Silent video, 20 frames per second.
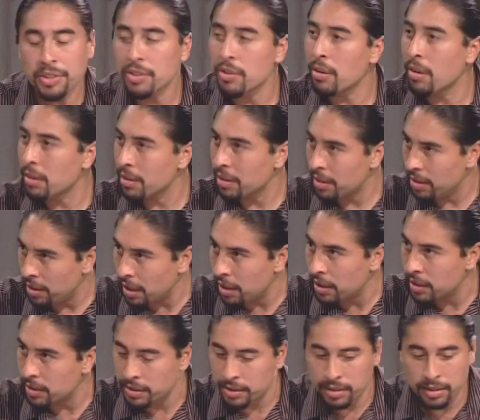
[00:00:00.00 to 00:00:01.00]
Measure R
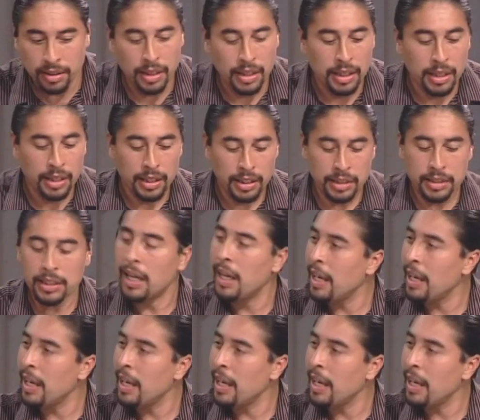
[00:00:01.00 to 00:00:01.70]
does is,